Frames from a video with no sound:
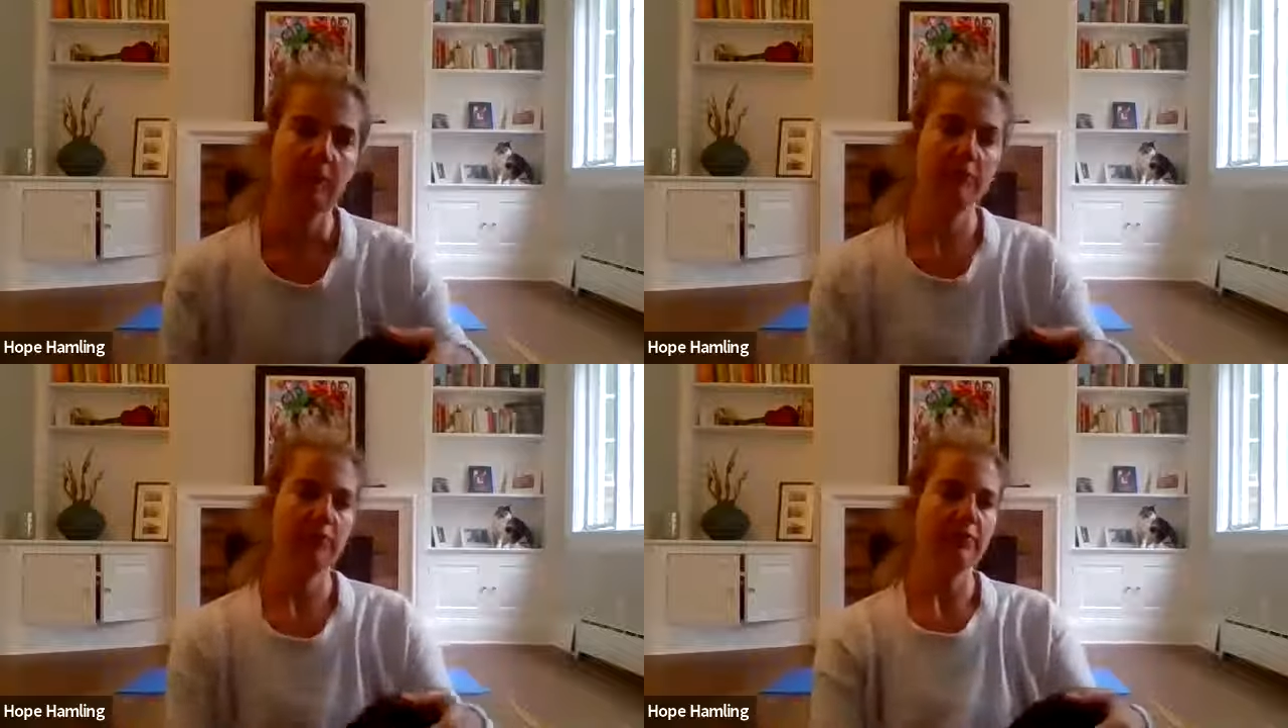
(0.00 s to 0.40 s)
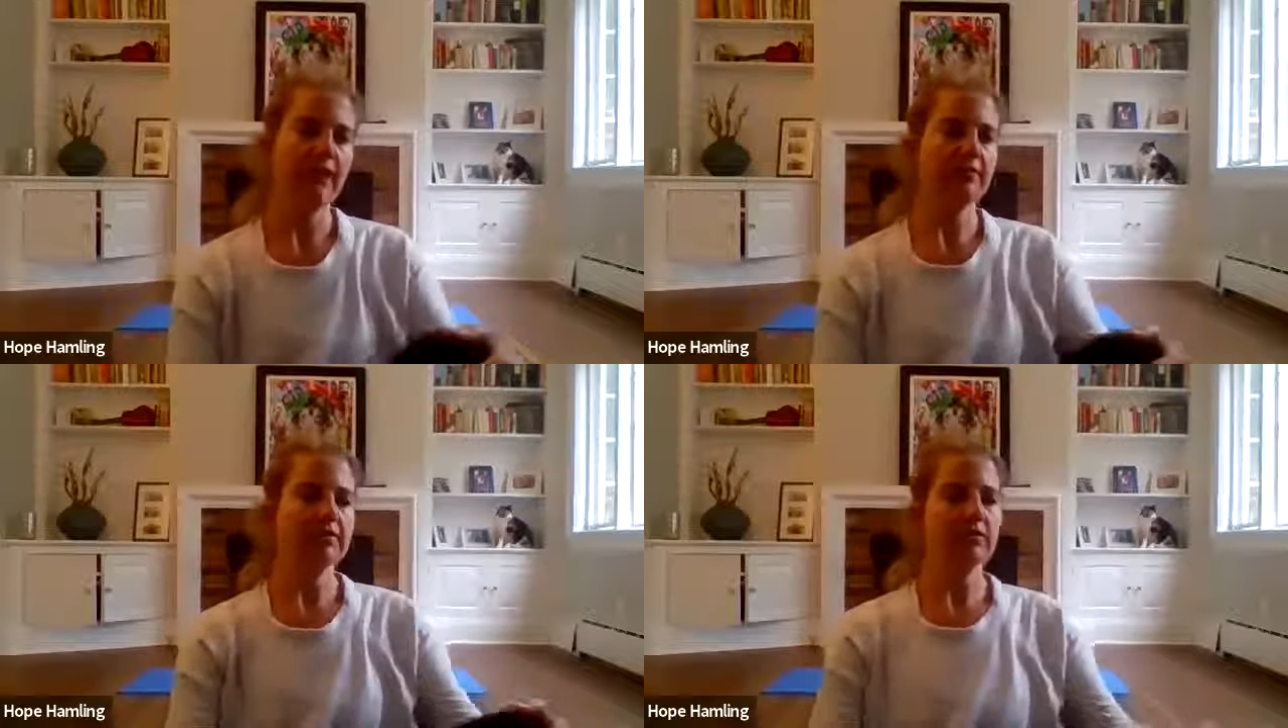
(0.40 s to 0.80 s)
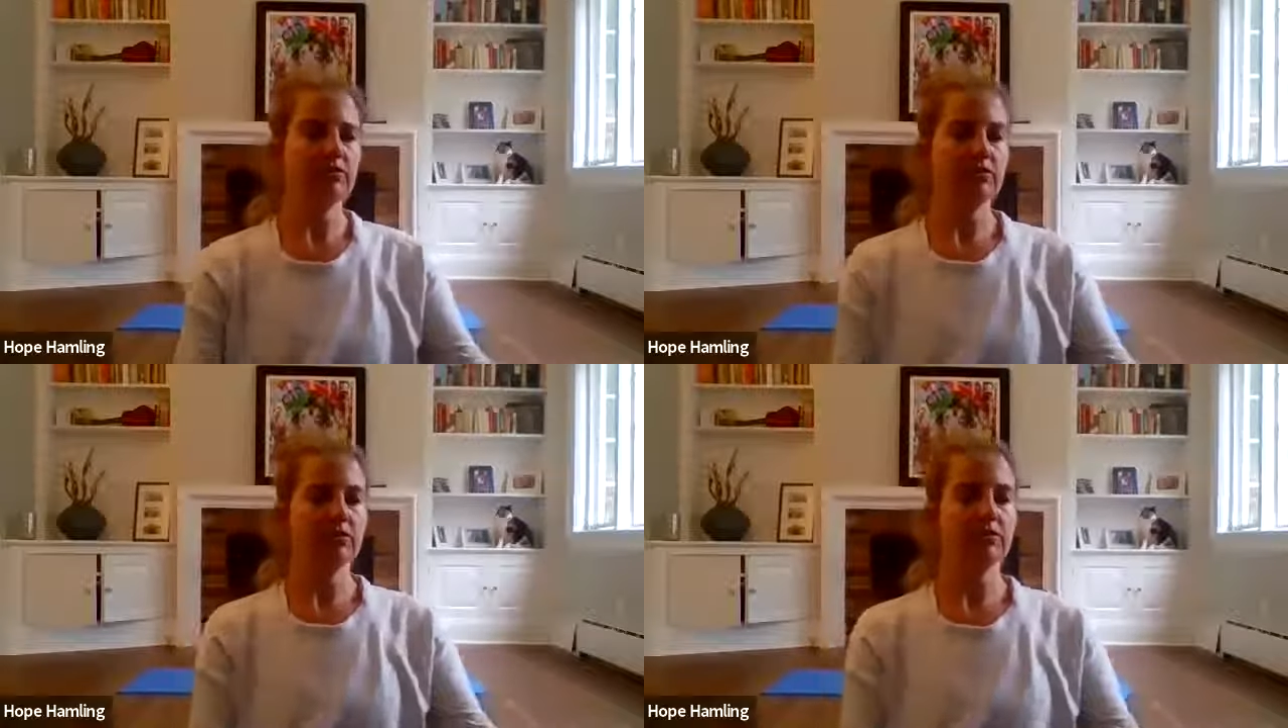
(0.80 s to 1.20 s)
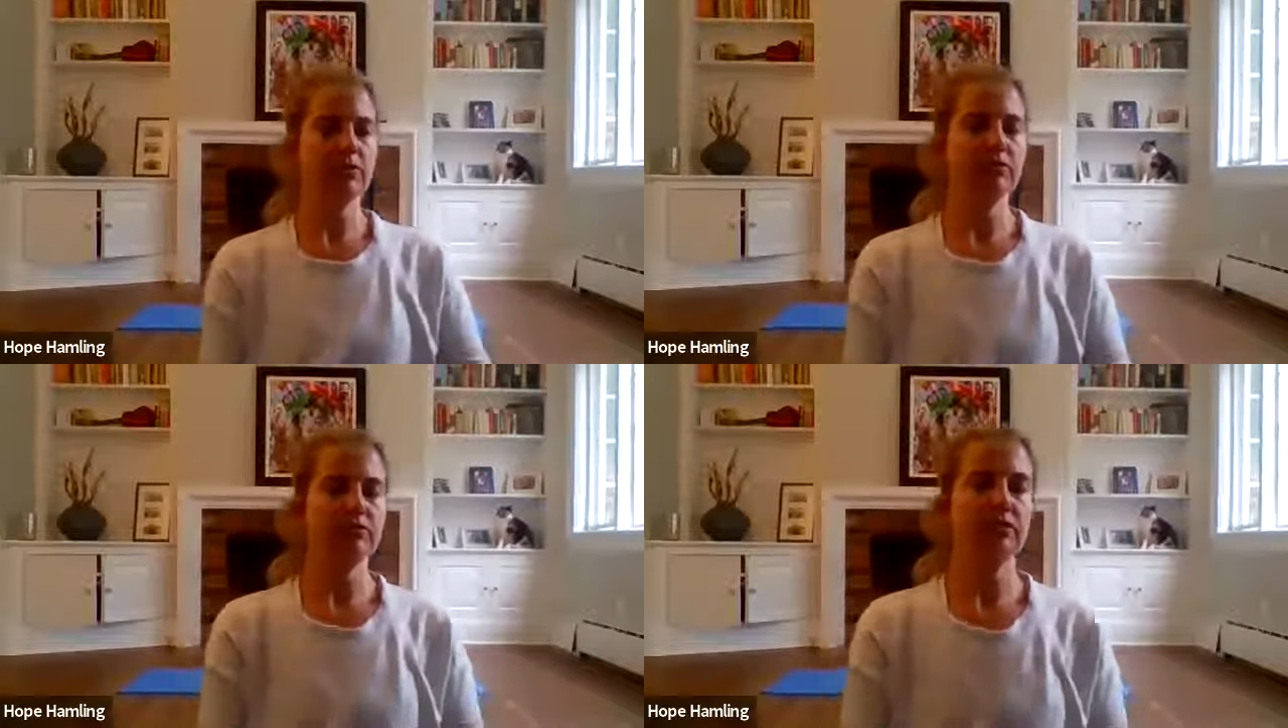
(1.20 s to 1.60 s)
or if that doesn't feel
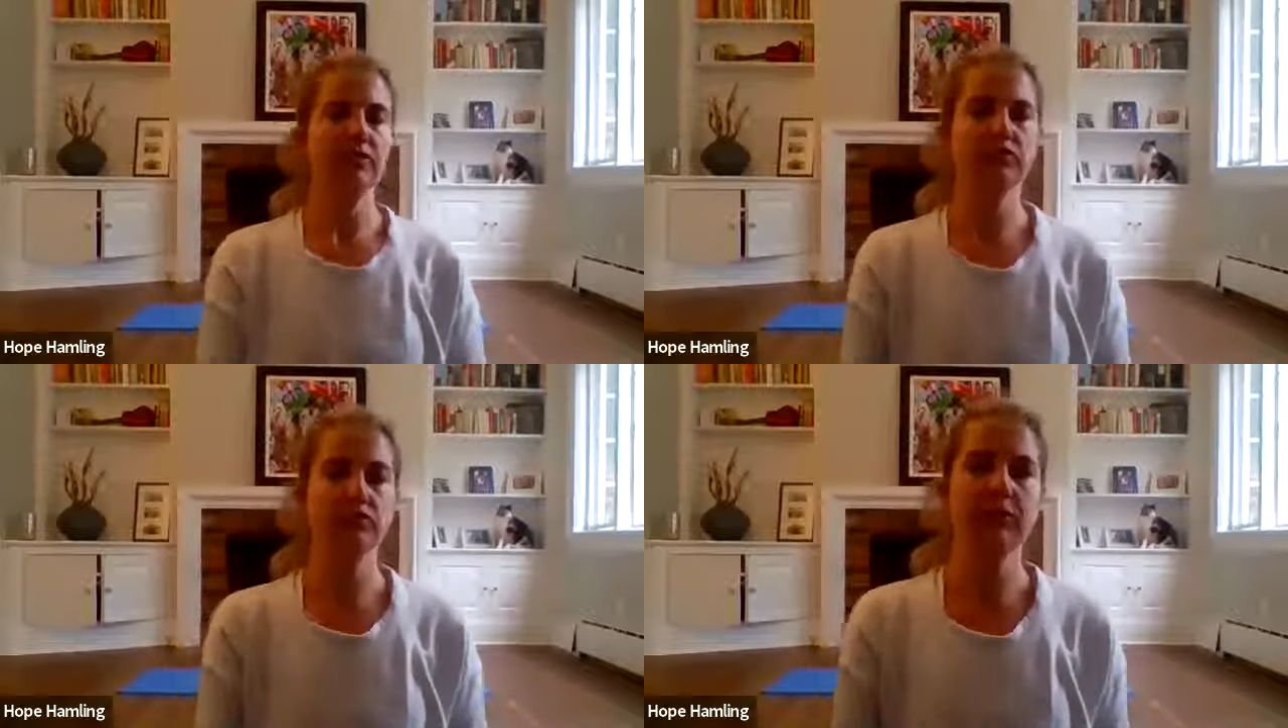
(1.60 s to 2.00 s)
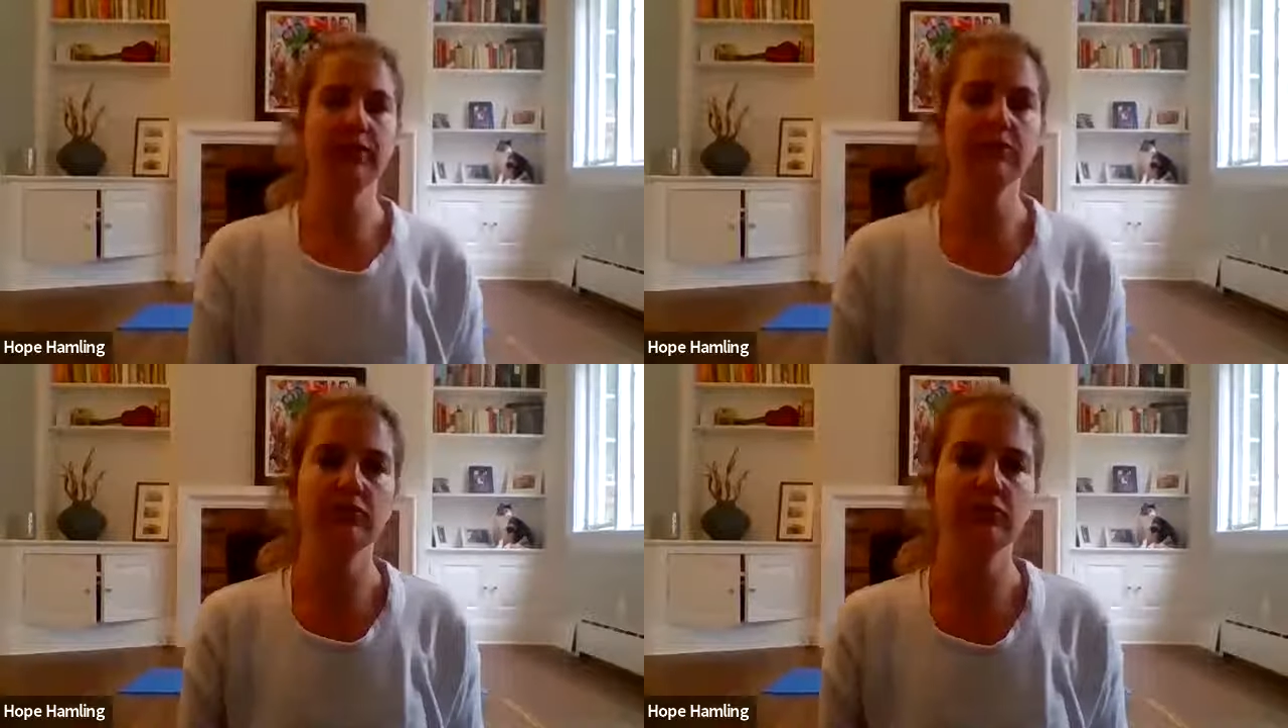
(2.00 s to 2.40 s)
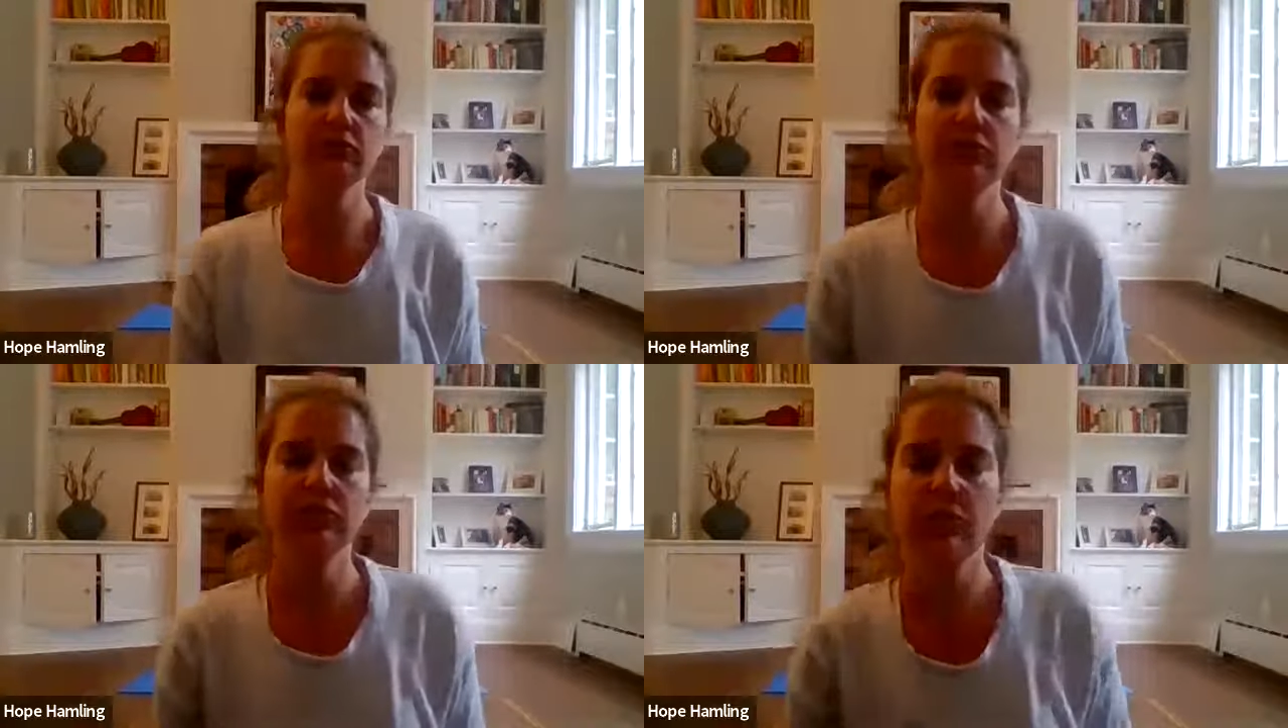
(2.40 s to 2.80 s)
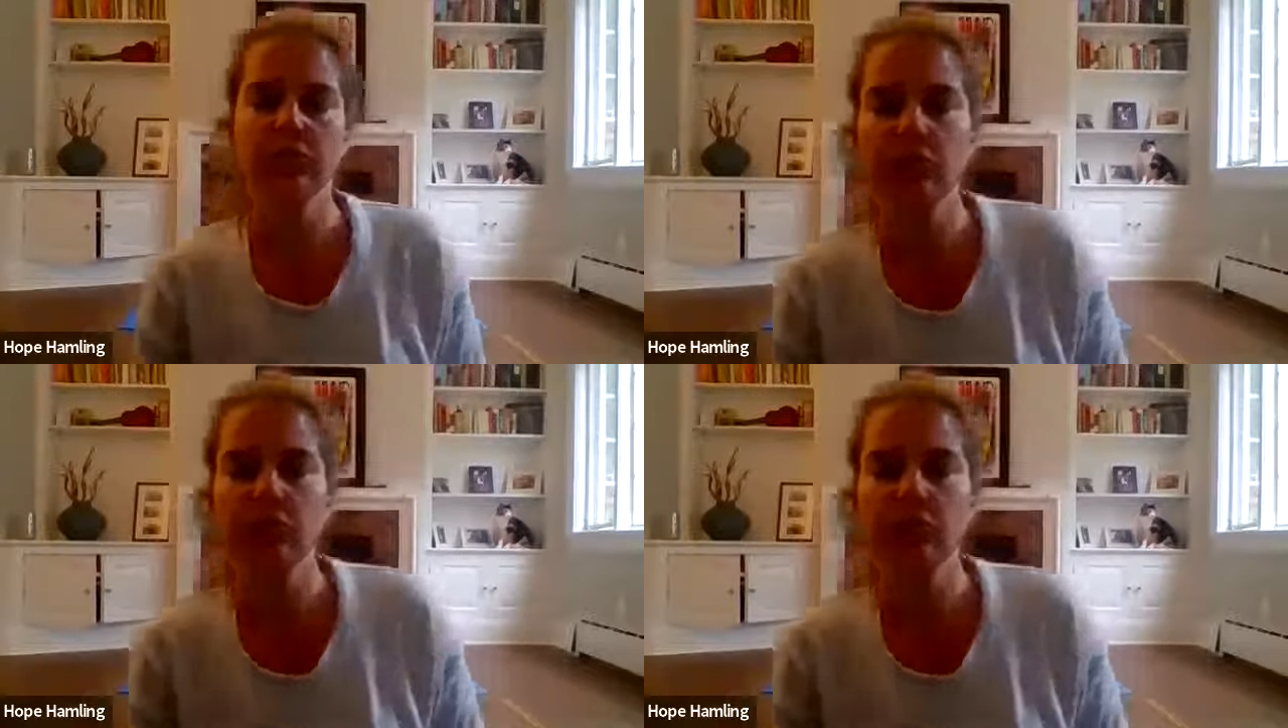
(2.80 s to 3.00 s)
good for your twist, you'll just